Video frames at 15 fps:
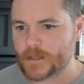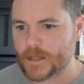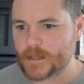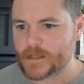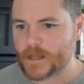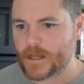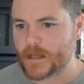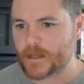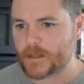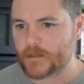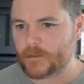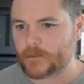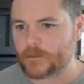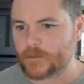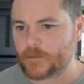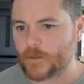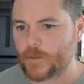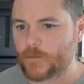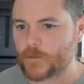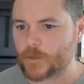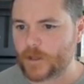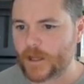Text heading,
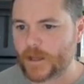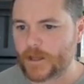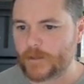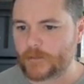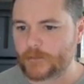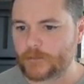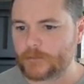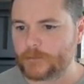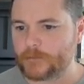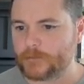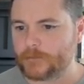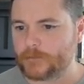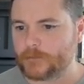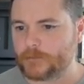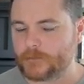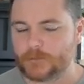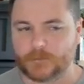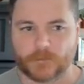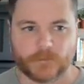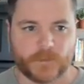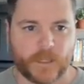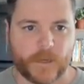overlay.
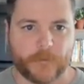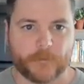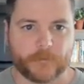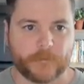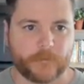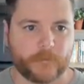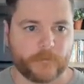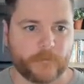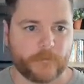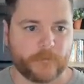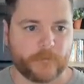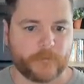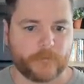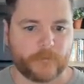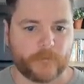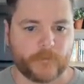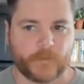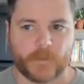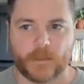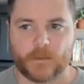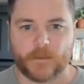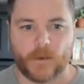Yeah.
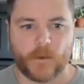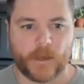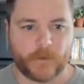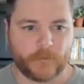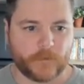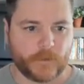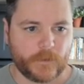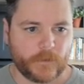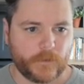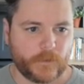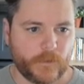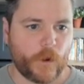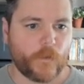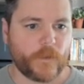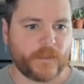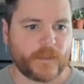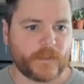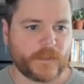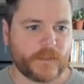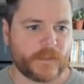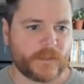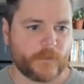Okay. Oh, and
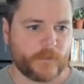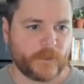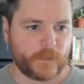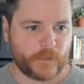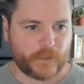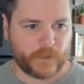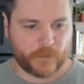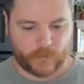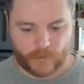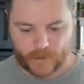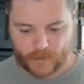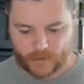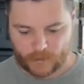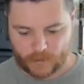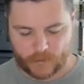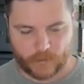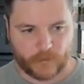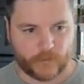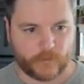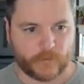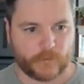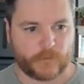this needs to be a link, right?
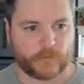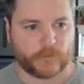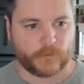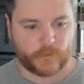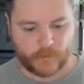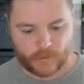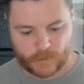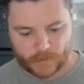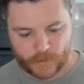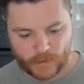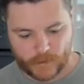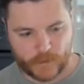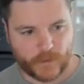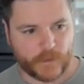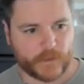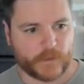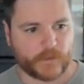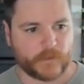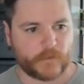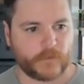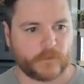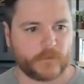I'll
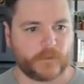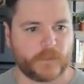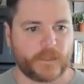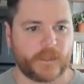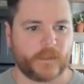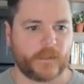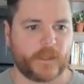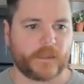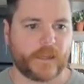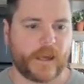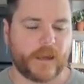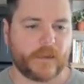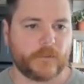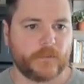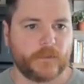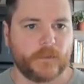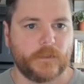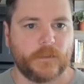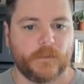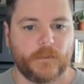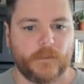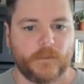just link it like that.
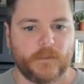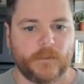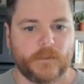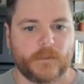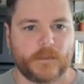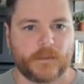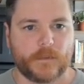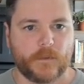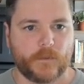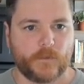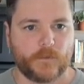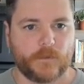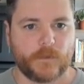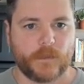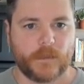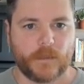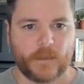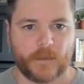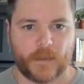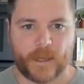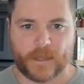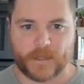So
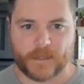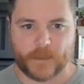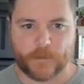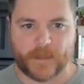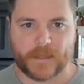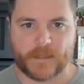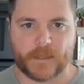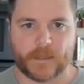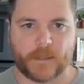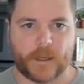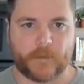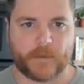that gets the basic. I